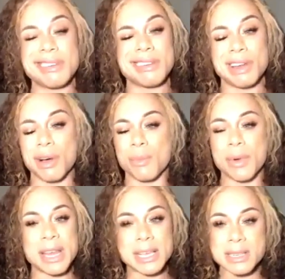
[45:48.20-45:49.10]

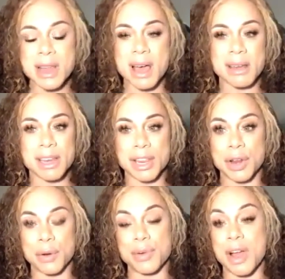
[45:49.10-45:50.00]
winning's not,
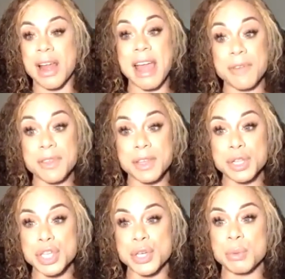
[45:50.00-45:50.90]
not everything
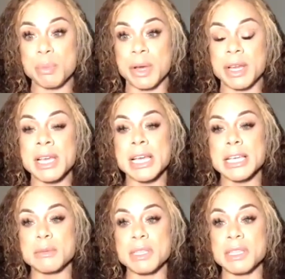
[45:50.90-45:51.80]
to you, but
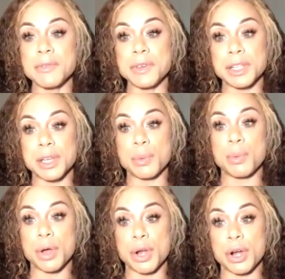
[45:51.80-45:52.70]
specifically,
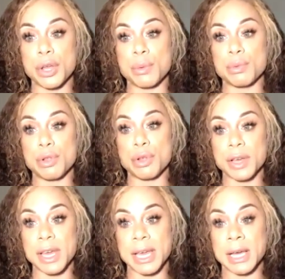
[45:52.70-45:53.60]
what are you
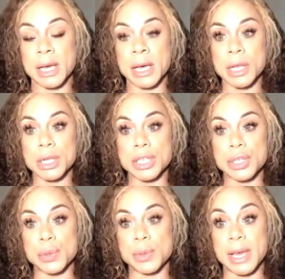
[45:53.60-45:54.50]
looking
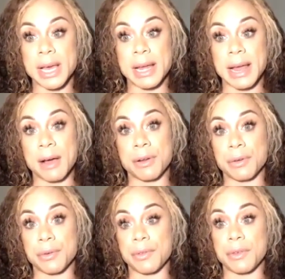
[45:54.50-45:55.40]
to get out
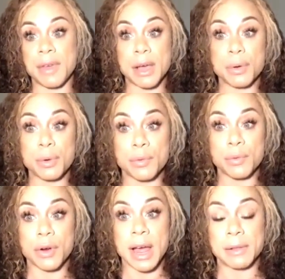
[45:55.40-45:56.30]
of the
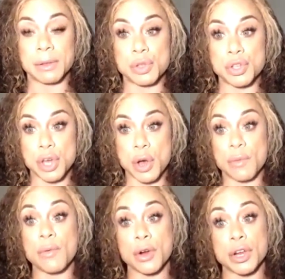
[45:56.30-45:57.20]
Vancouver Island show
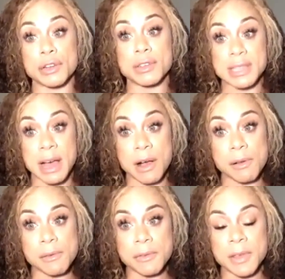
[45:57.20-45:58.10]
for
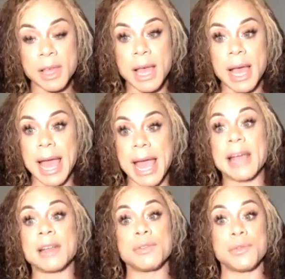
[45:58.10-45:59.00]
yourself
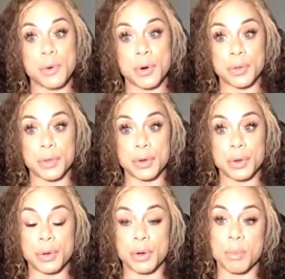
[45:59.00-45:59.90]
and for the New
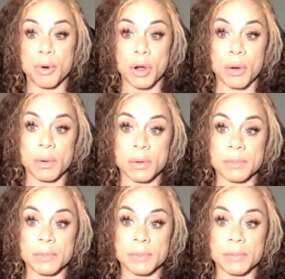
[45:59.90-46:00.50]
York Pro?